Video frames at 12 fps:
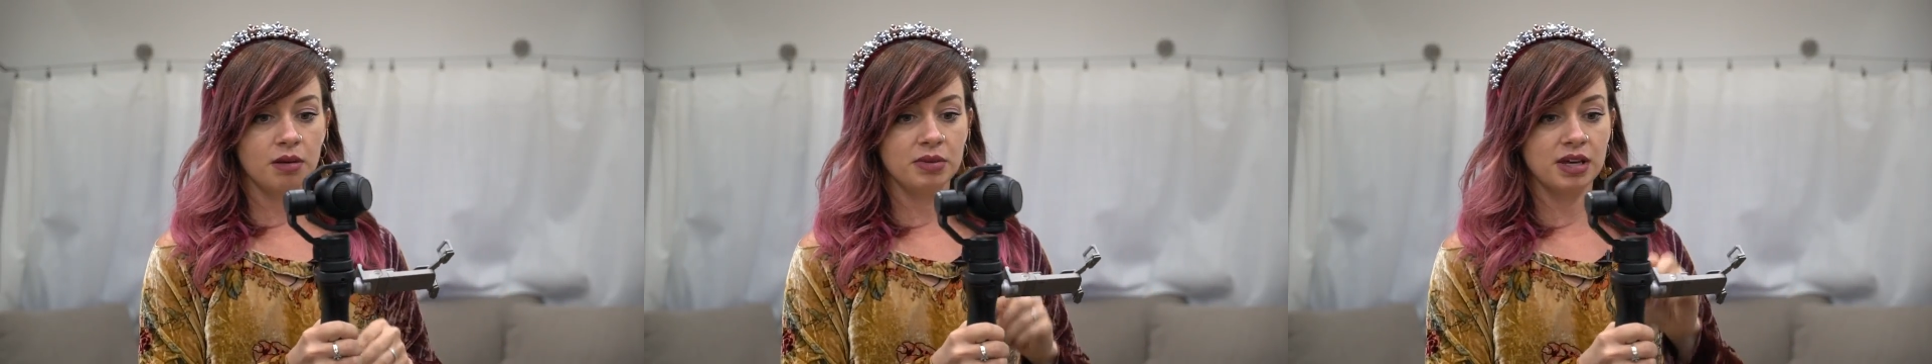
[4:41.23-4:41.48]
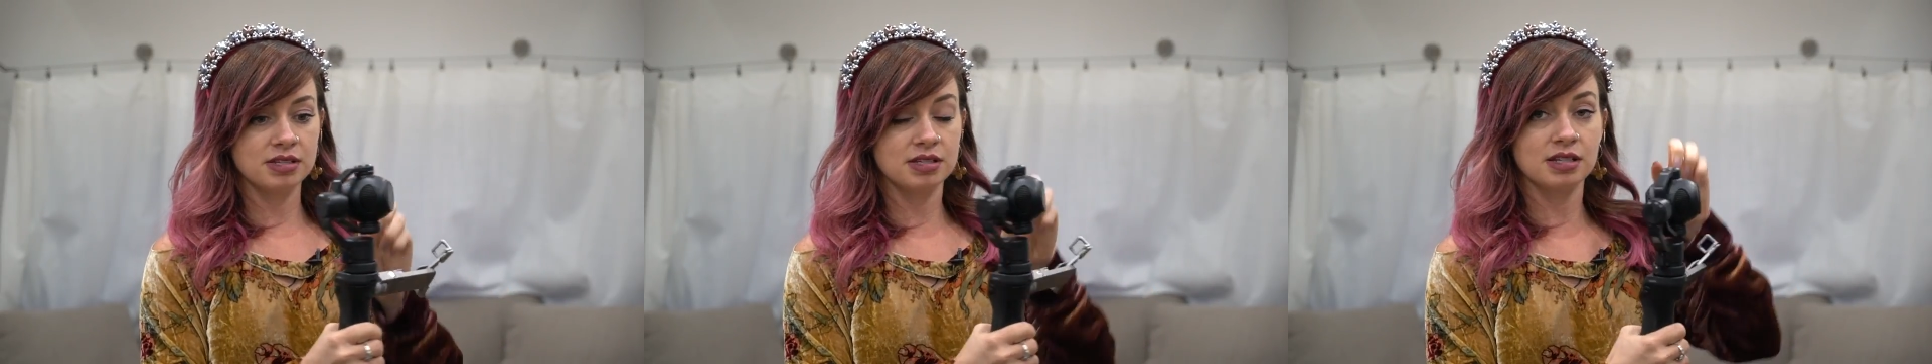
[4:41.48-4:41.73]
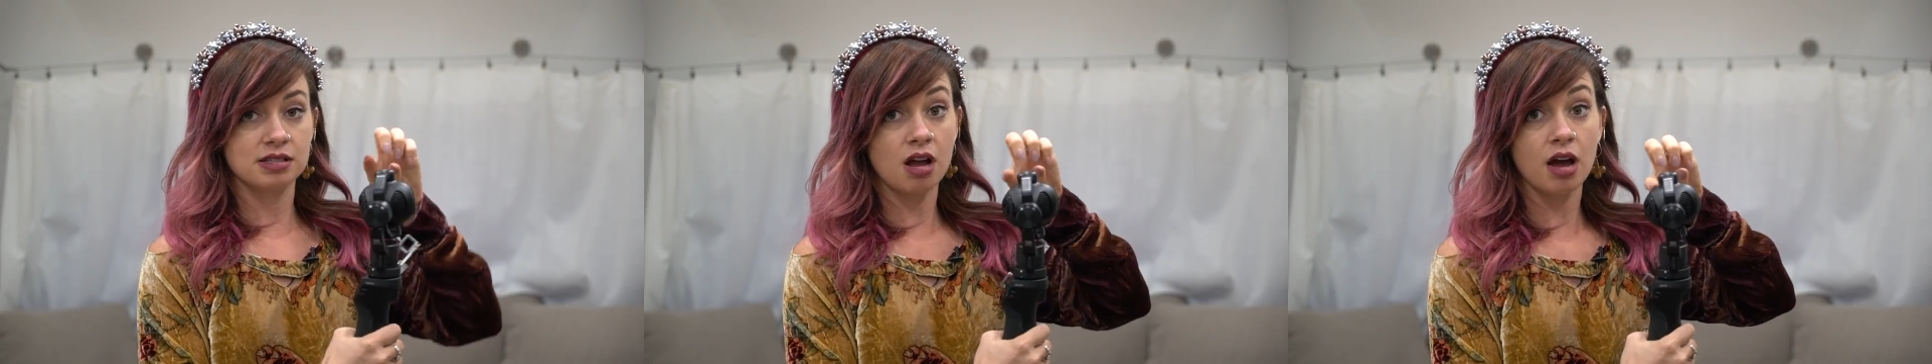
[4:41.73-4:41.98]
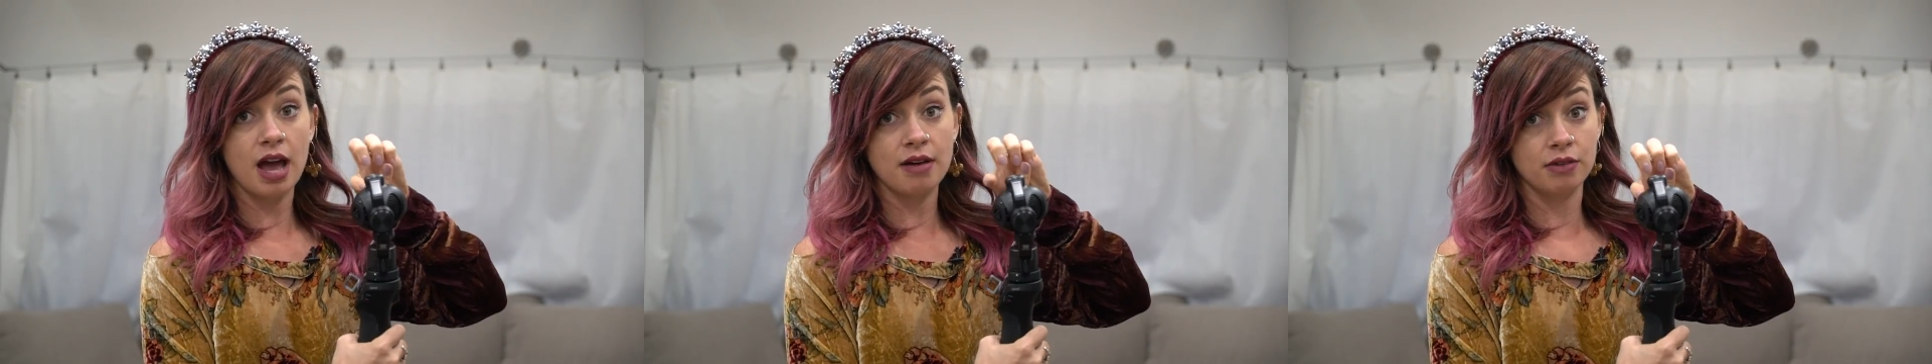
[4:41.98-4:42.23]
because it does
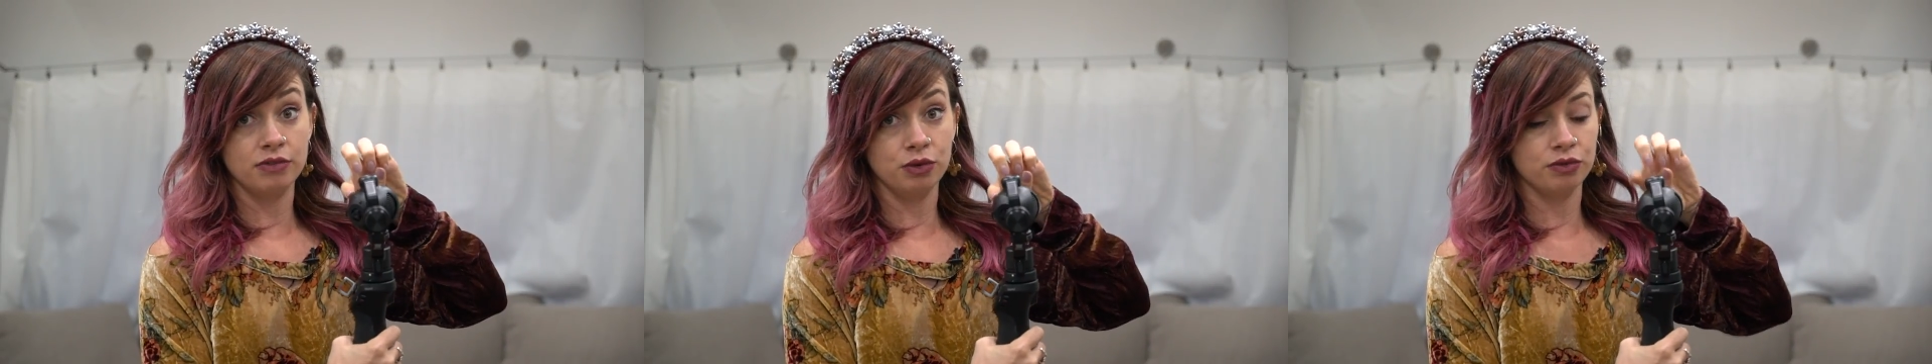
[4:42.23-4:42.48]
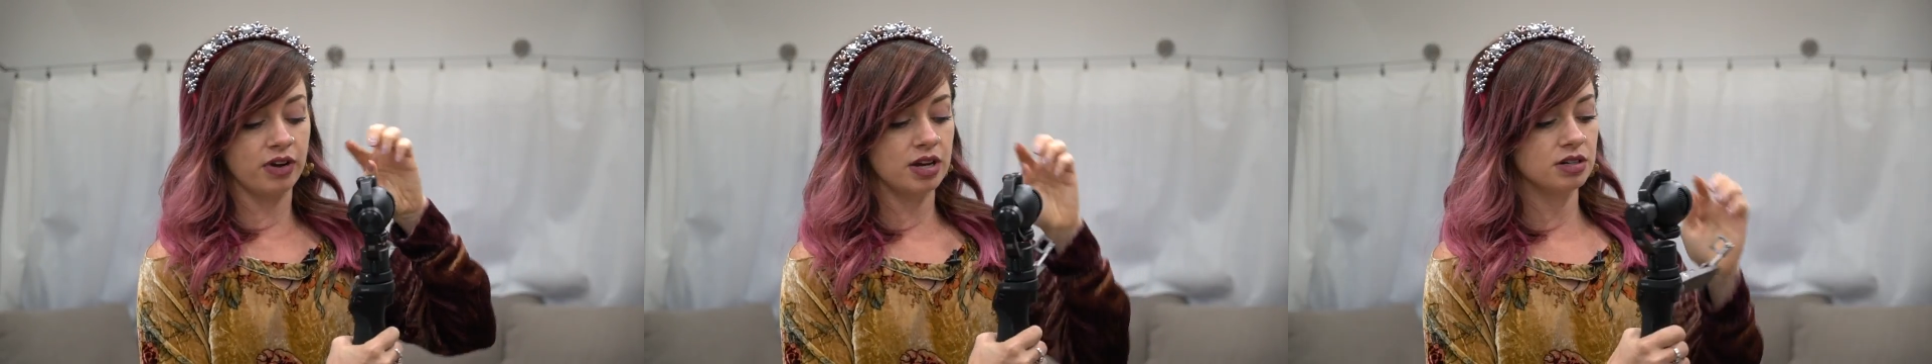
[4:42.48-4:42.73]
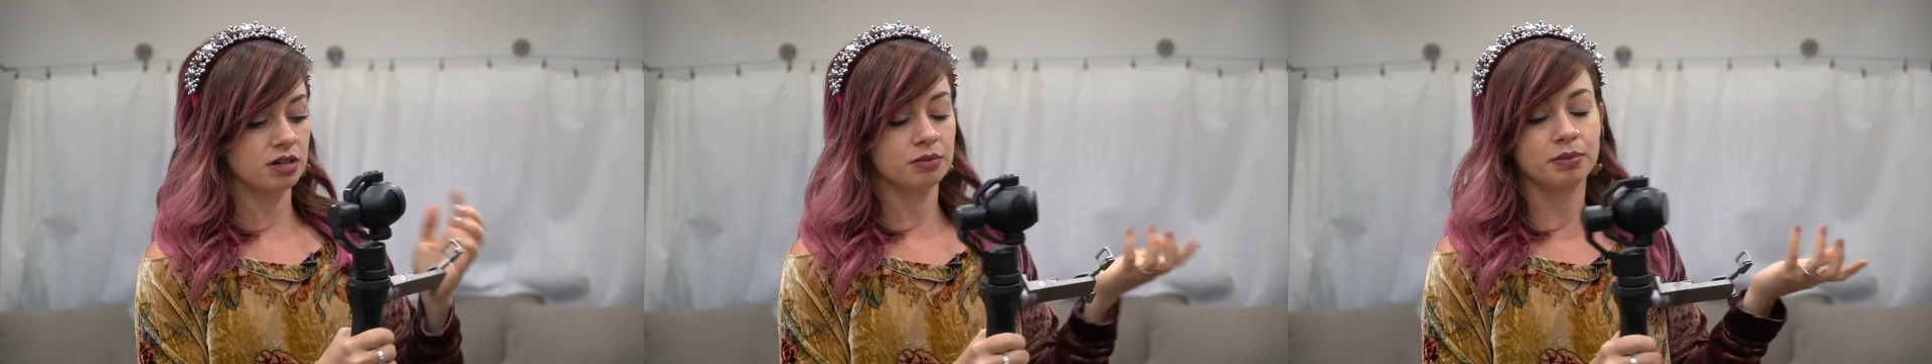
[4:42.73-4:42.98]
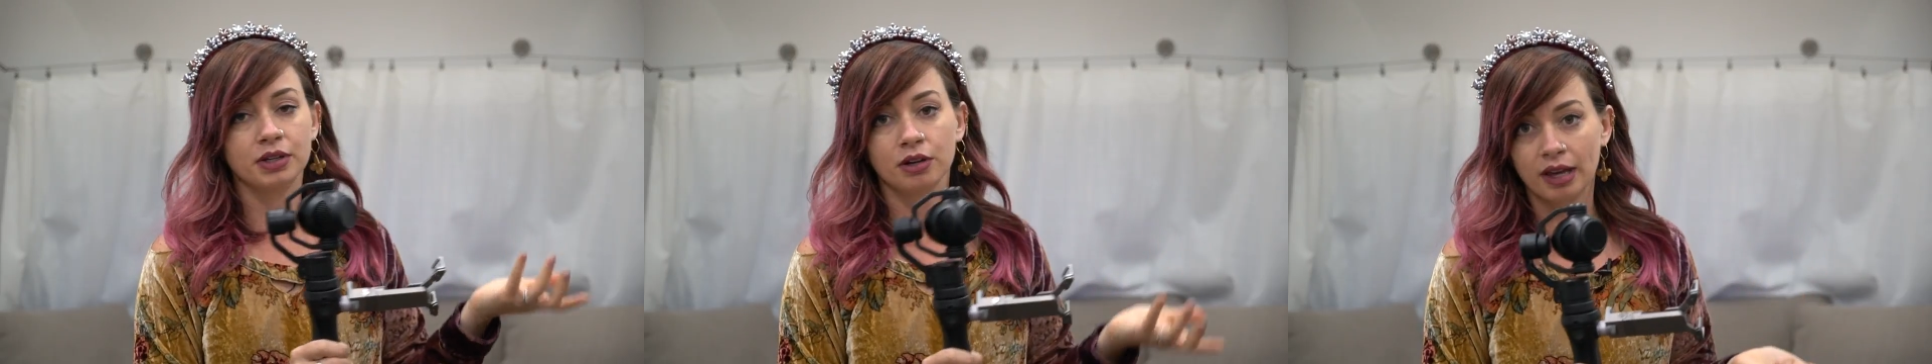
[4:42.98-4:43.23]
not have a viewfinder,
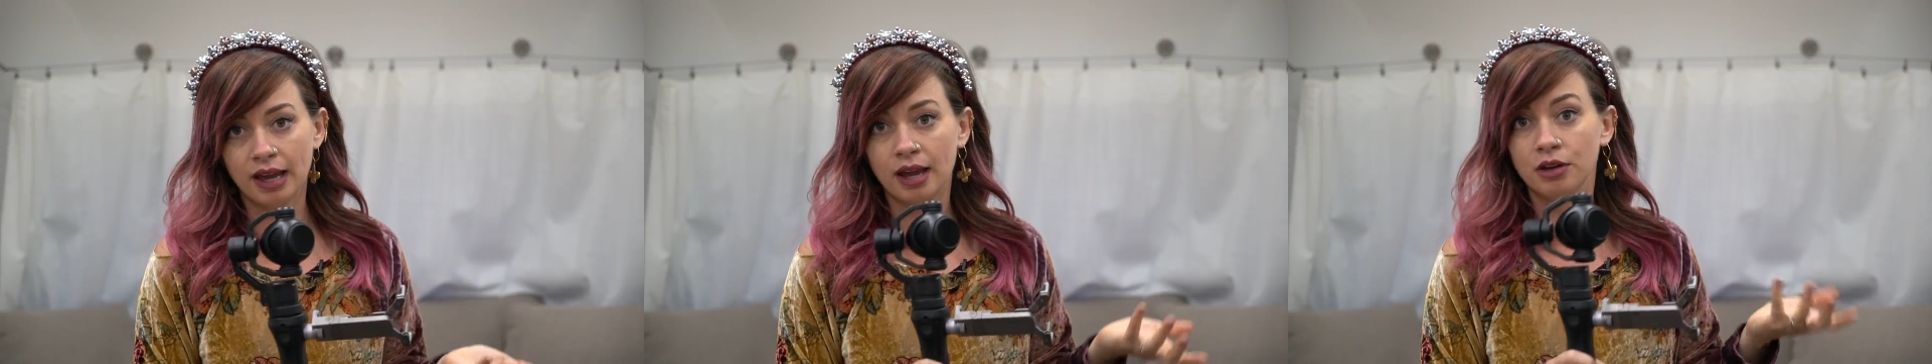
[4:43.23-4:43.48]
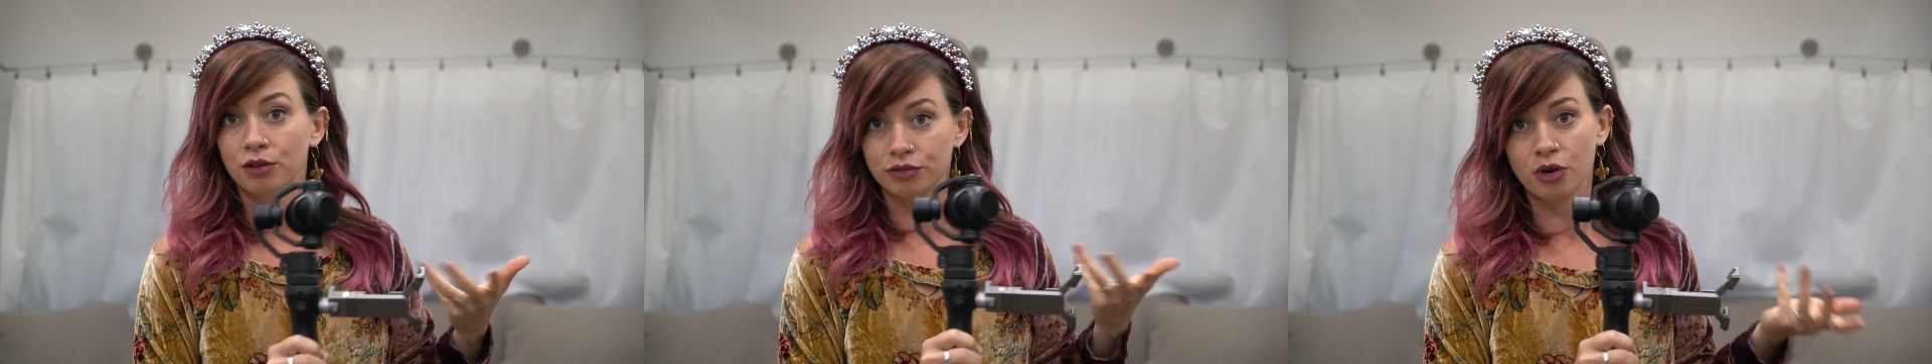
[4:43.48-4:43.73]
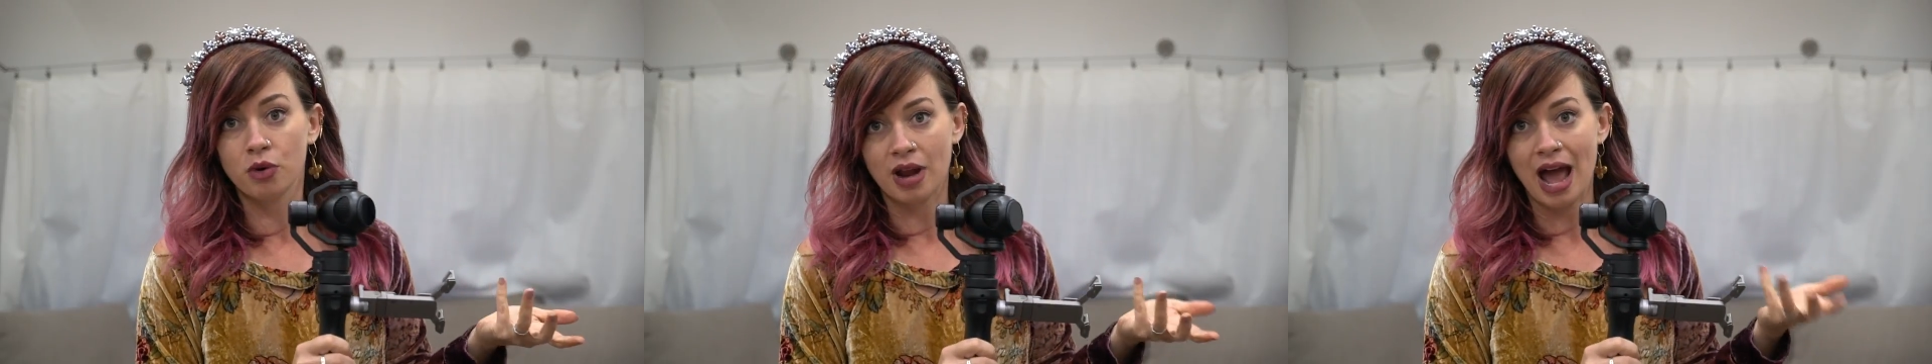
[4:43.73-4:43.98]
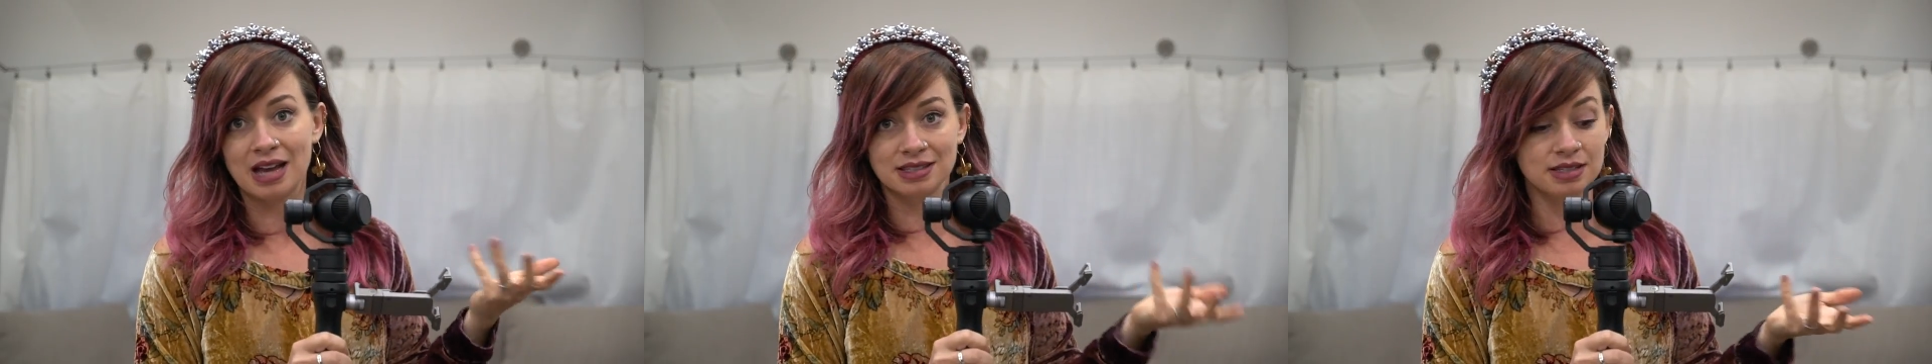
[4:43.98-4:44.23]
but your phone
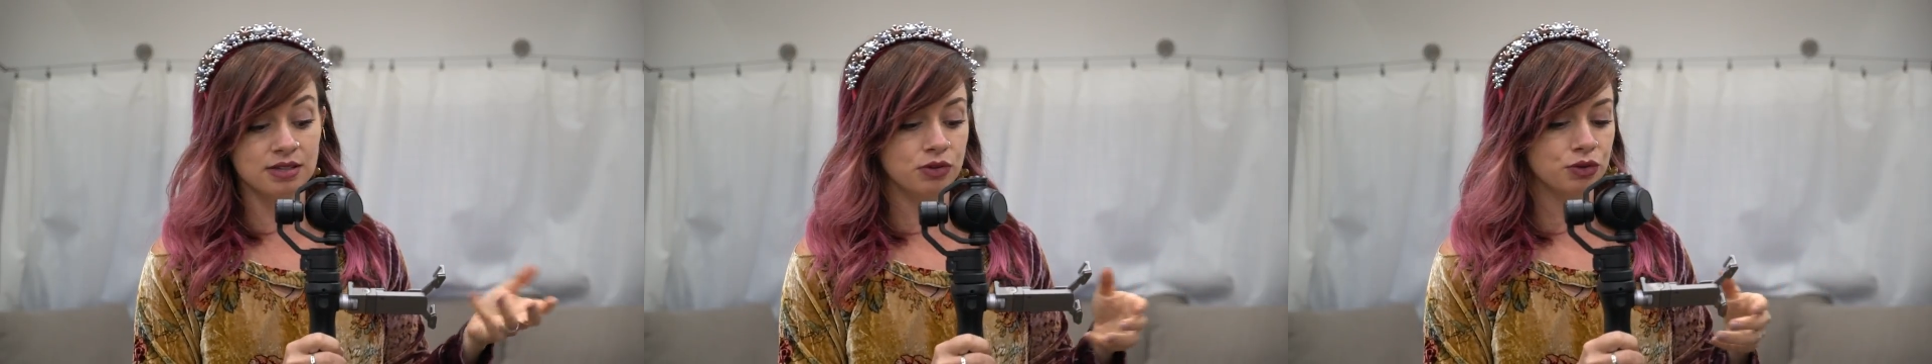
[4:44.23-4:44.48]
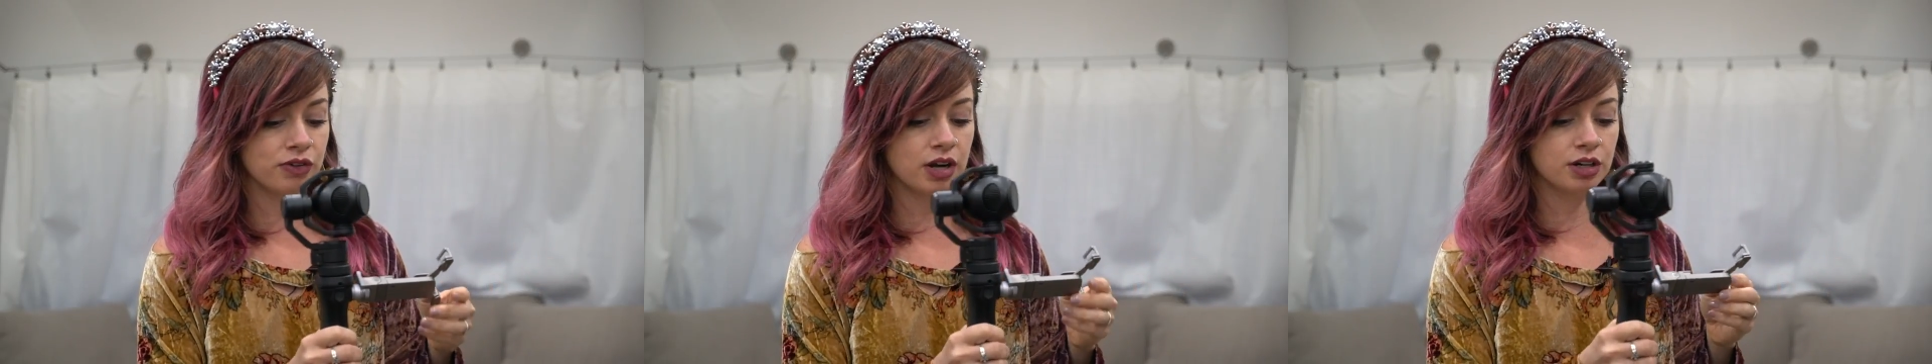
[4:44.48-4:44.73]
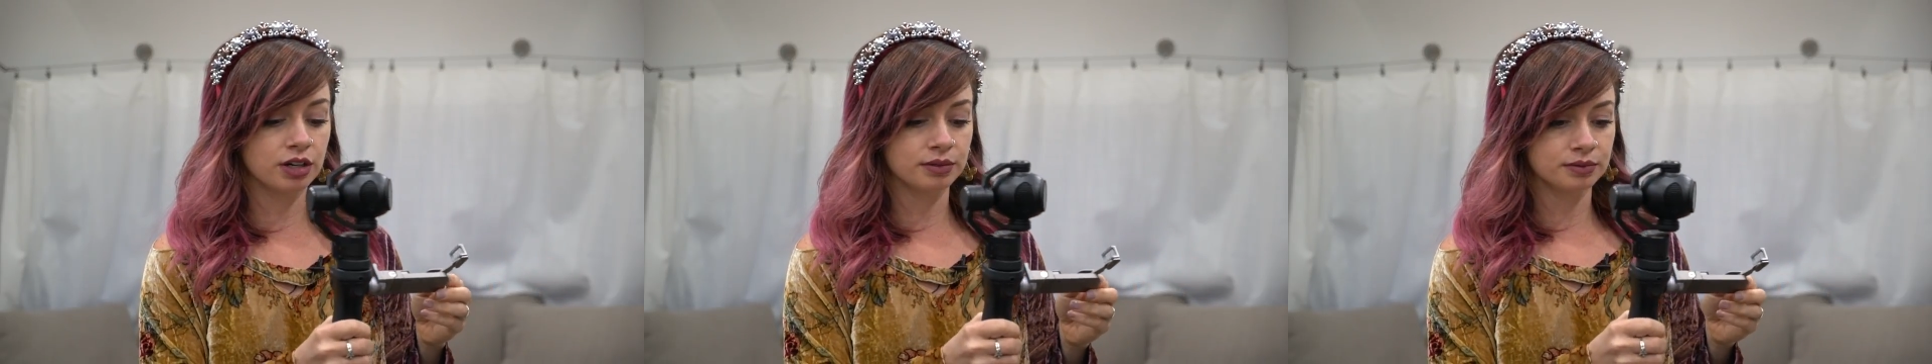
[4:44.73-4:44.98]
acts as a viewfinder.